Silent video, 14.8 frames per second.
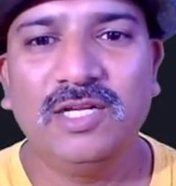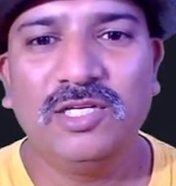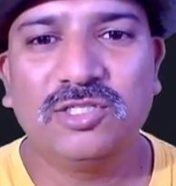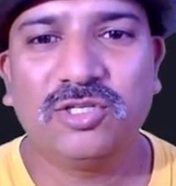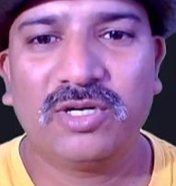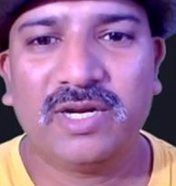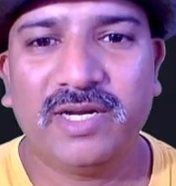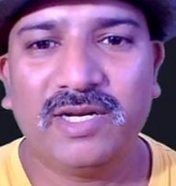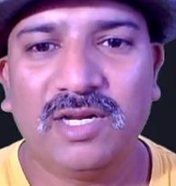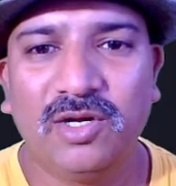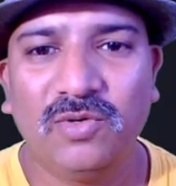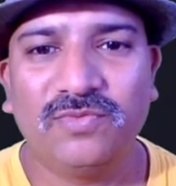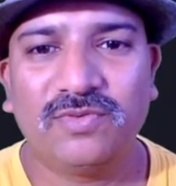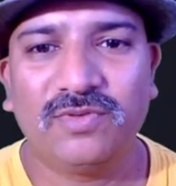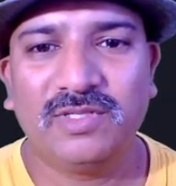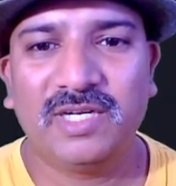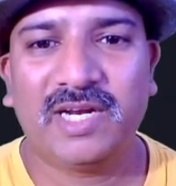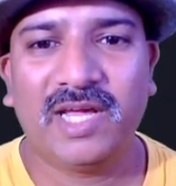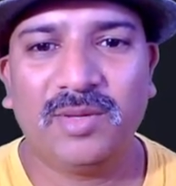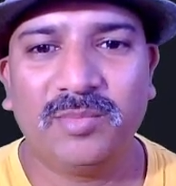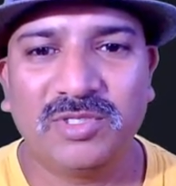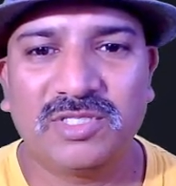So right now the
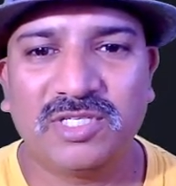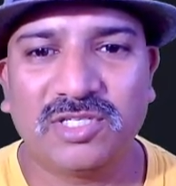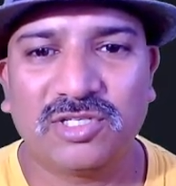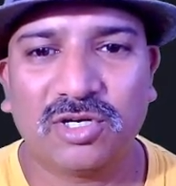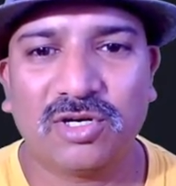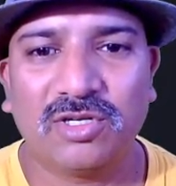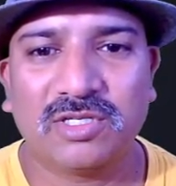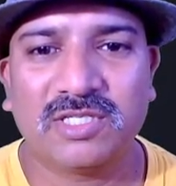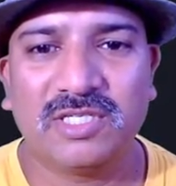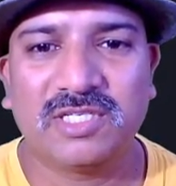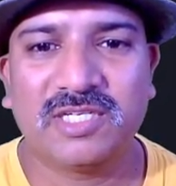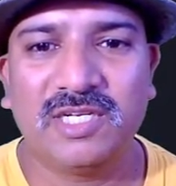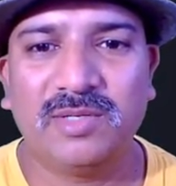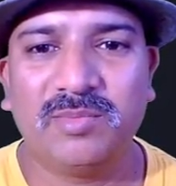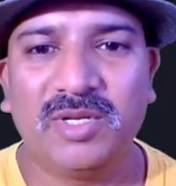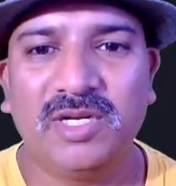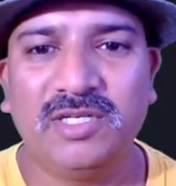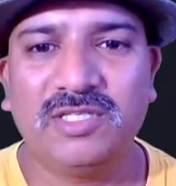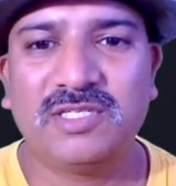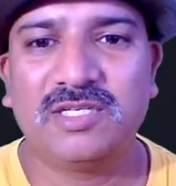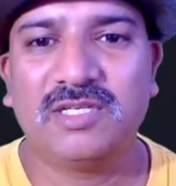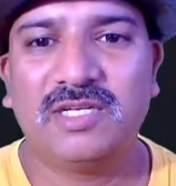time is 6 o'clock 18
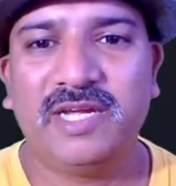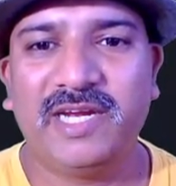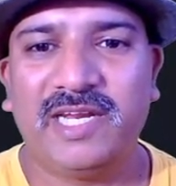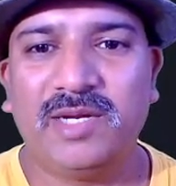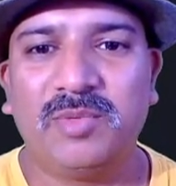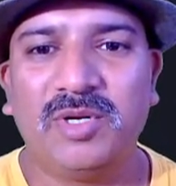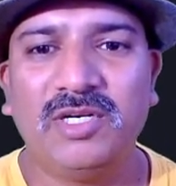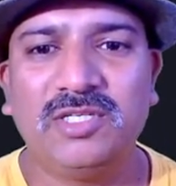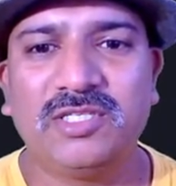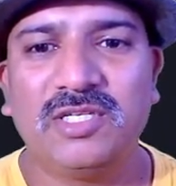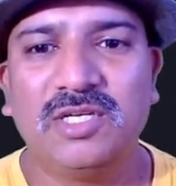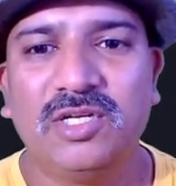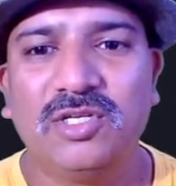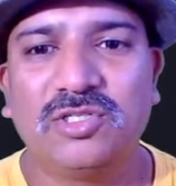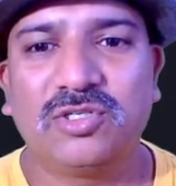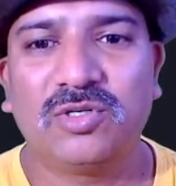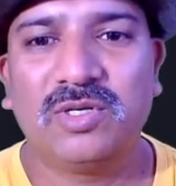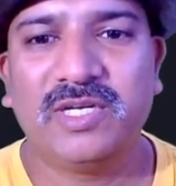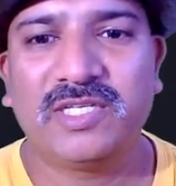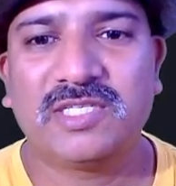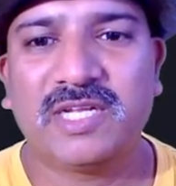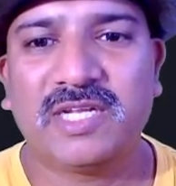minutes. So let's